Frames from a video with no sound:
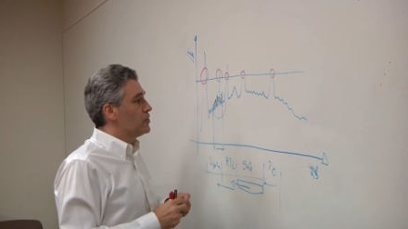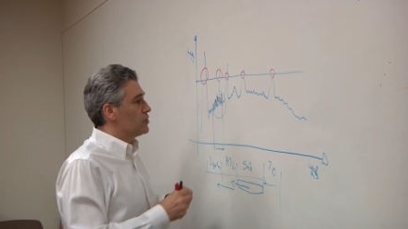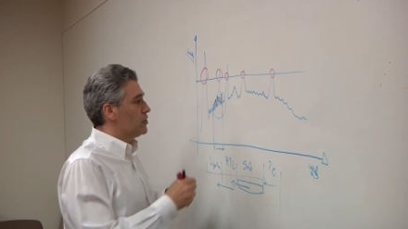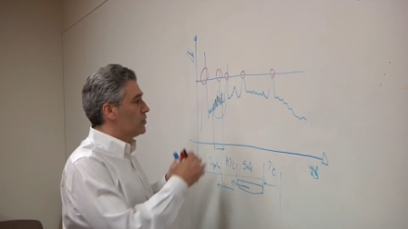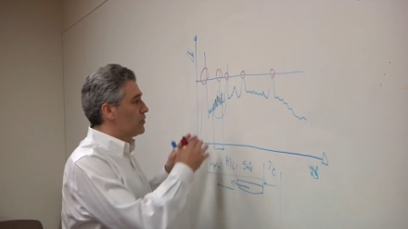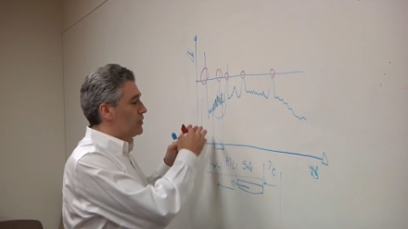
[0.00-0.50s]

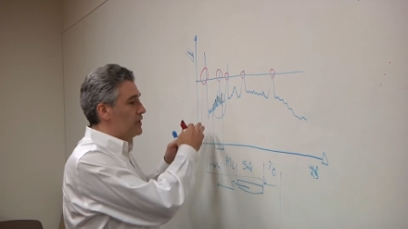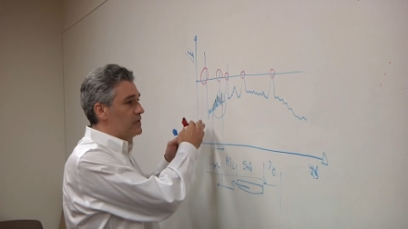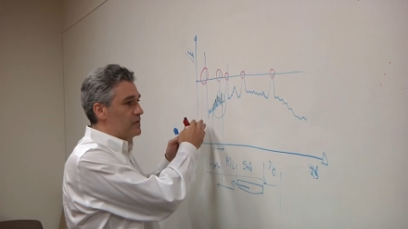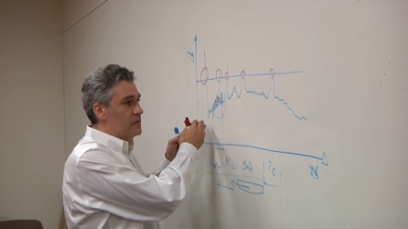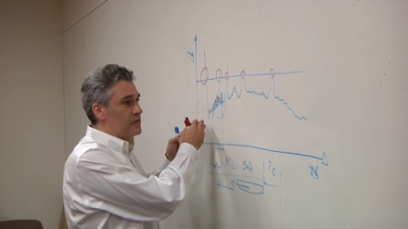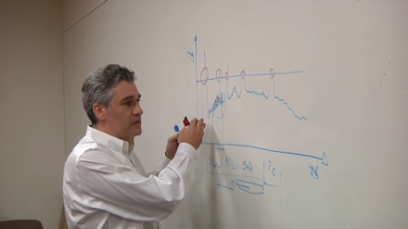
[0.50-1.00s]
So
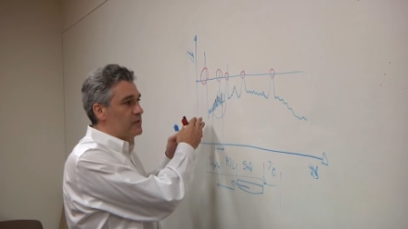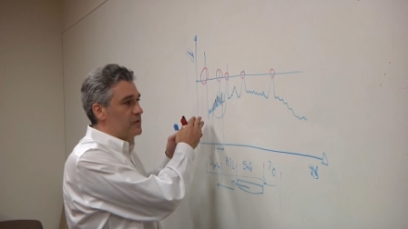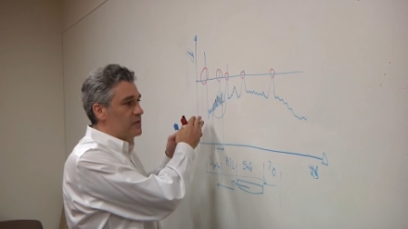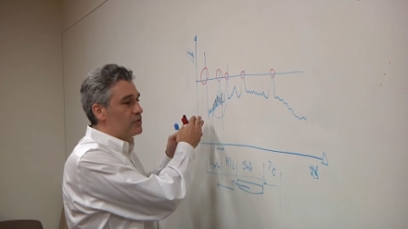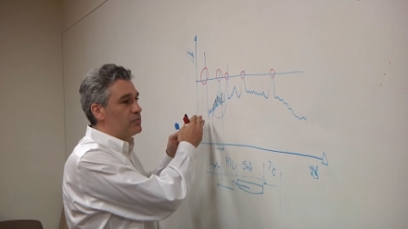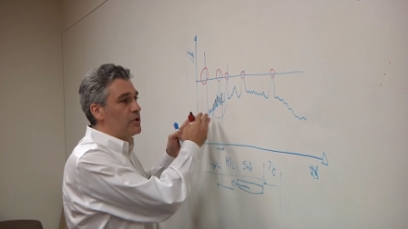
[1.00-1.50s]
this is
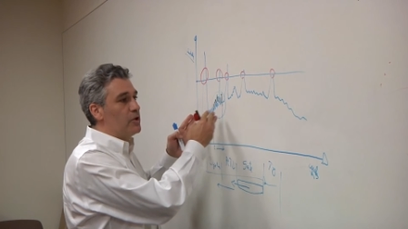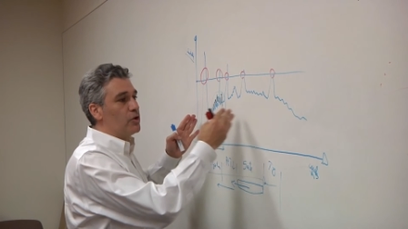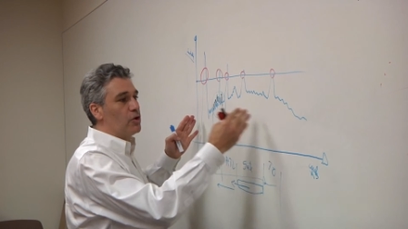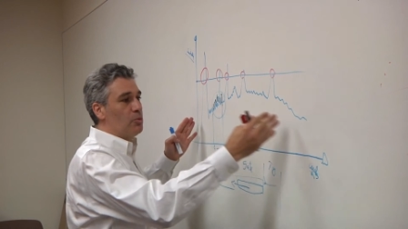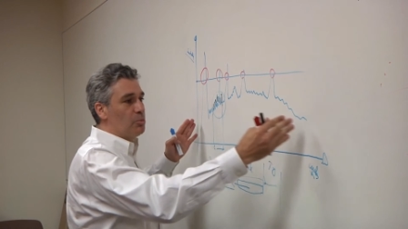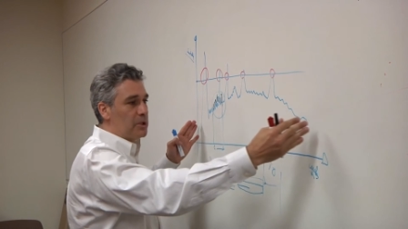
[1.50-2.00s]
this is really
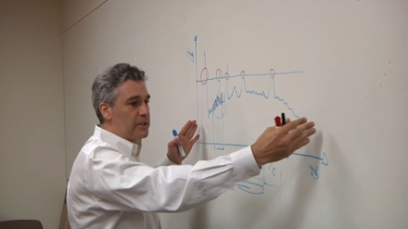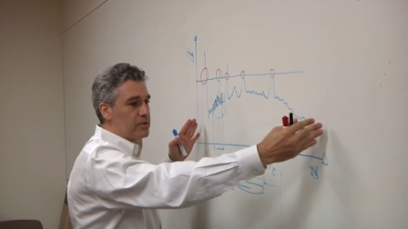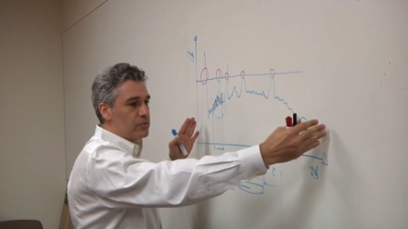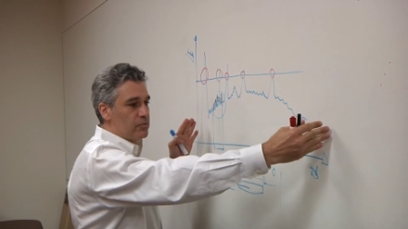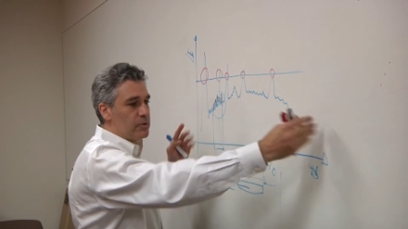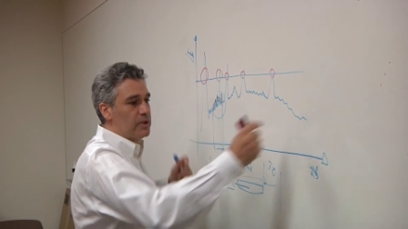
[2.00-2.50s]
the
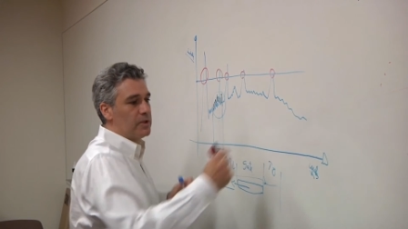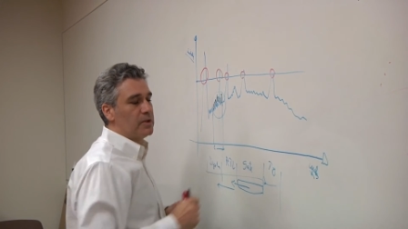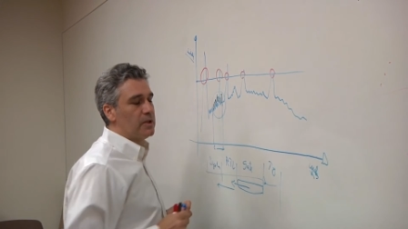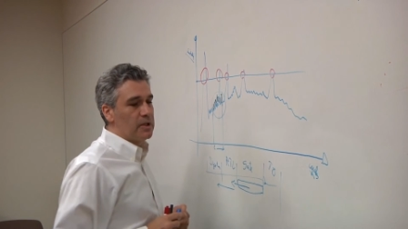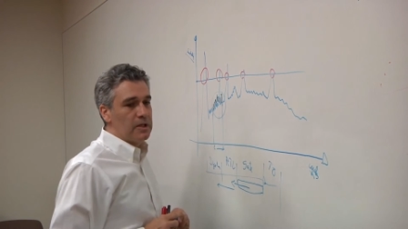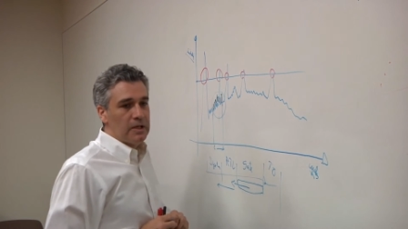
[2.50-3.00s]
complete
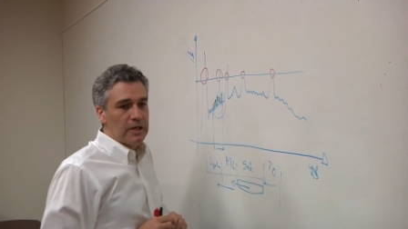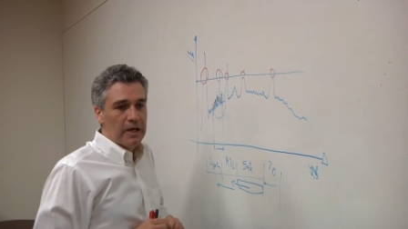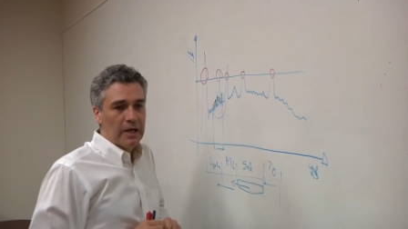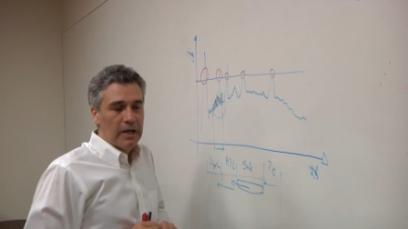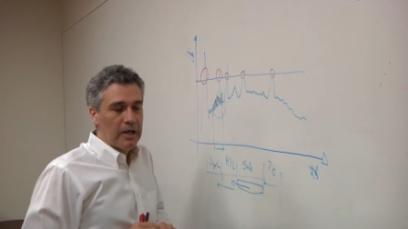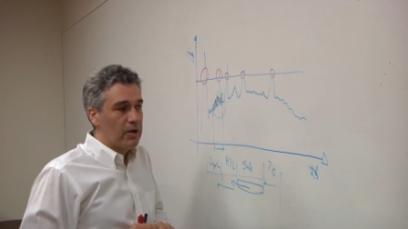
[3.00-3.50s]
real uh,
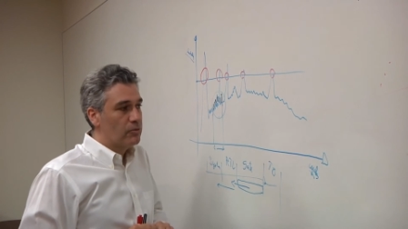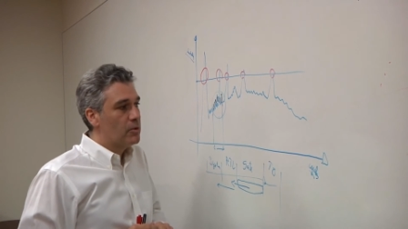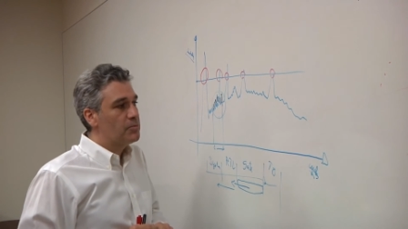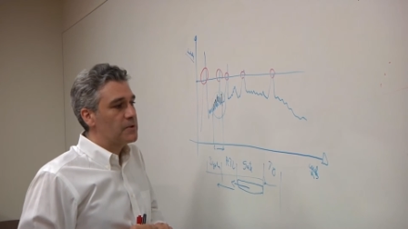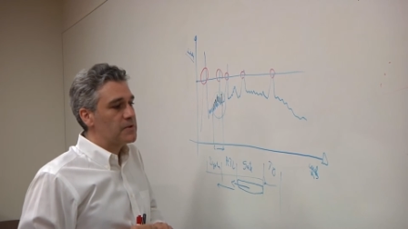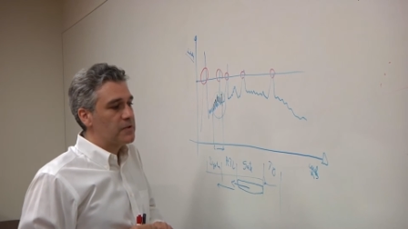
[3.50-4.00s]
uh,
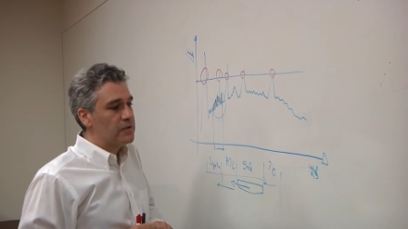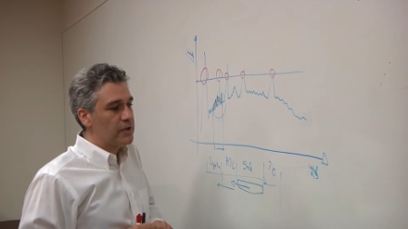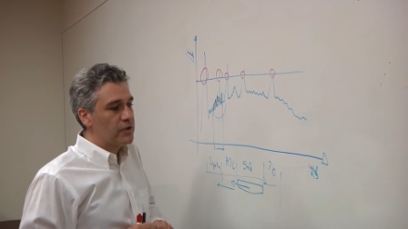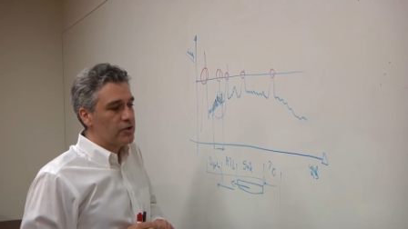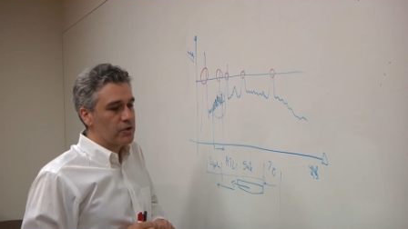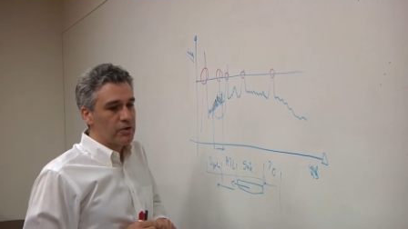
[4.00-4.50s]

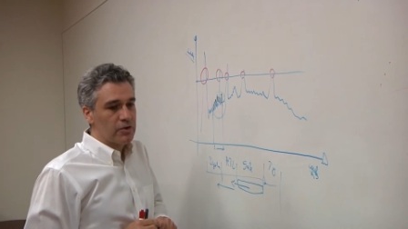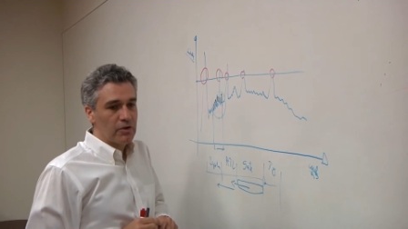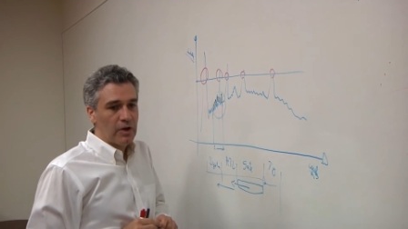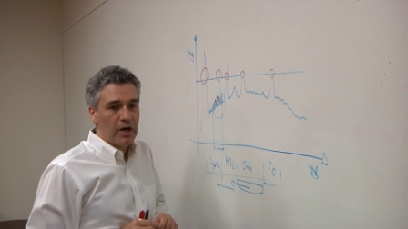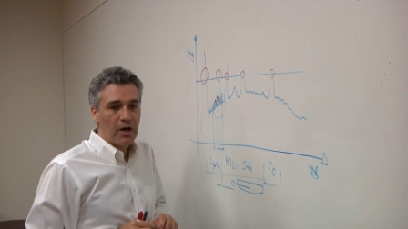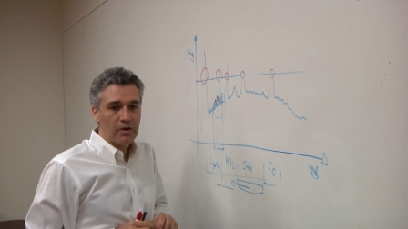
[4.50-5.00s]
representation
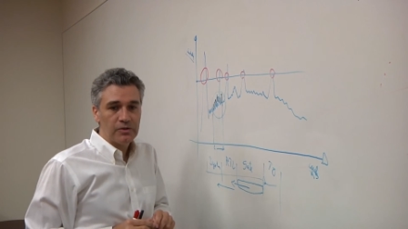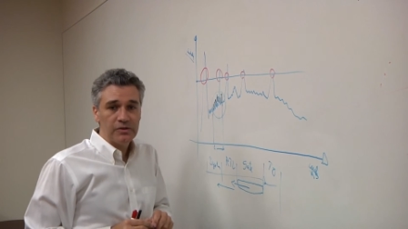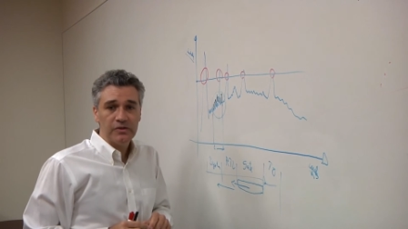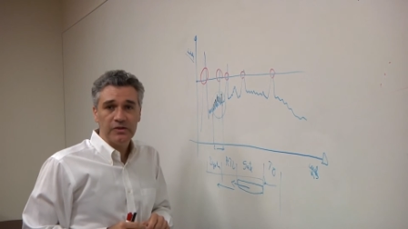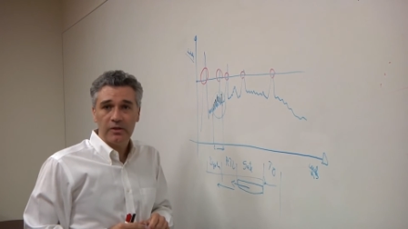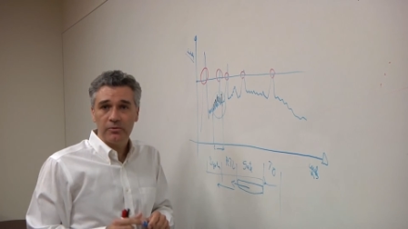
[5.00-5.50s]
on how the
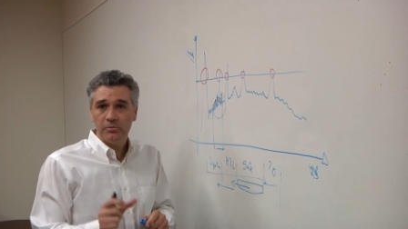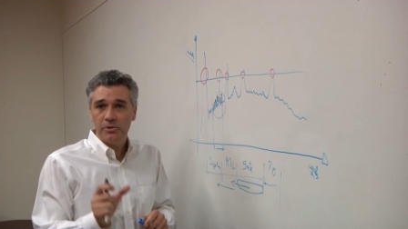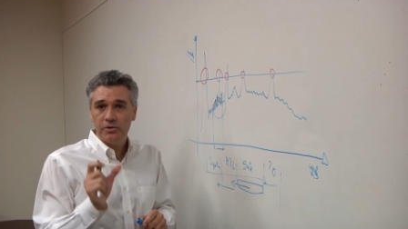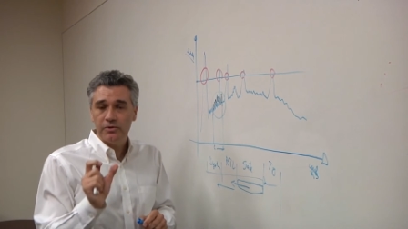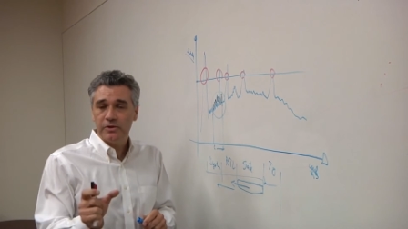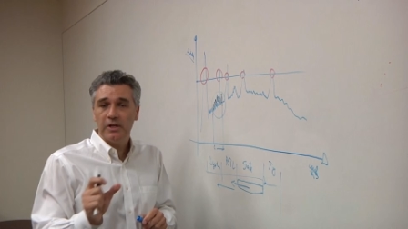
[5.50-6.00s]
design will
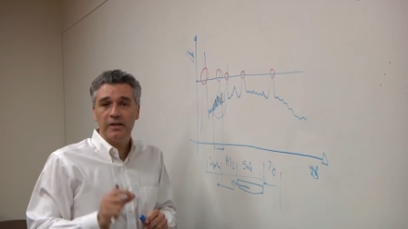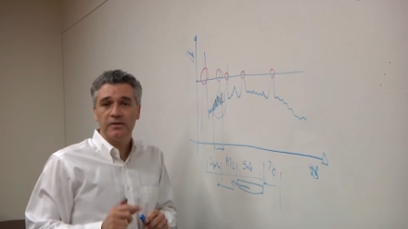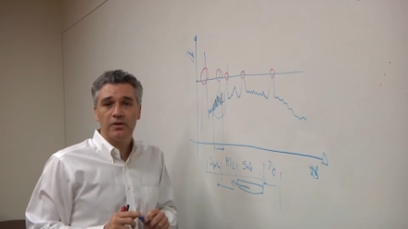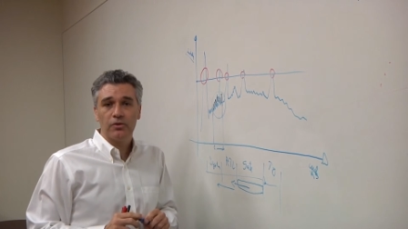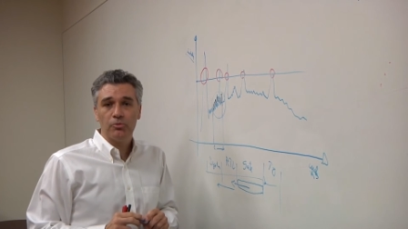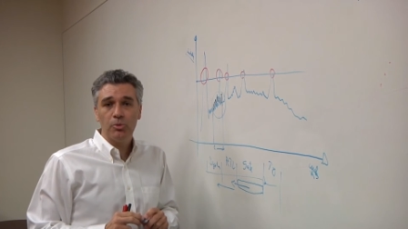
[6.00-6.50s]
be
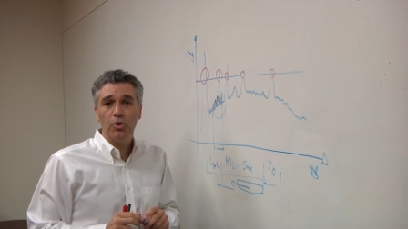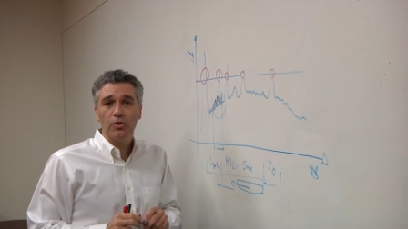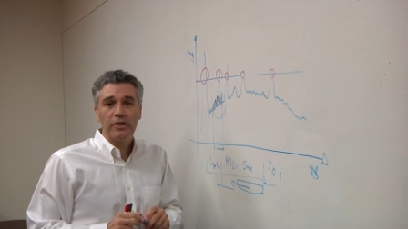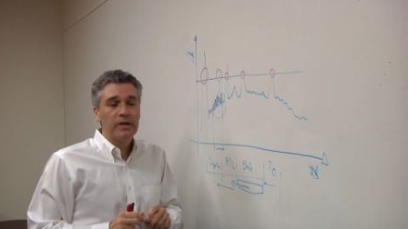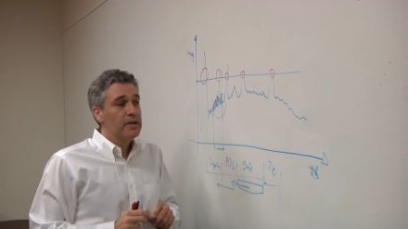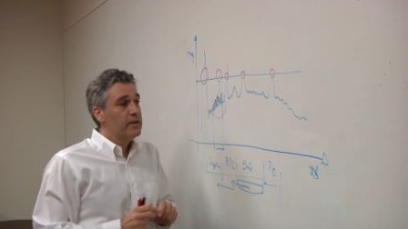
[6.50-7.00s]
utilized on the board.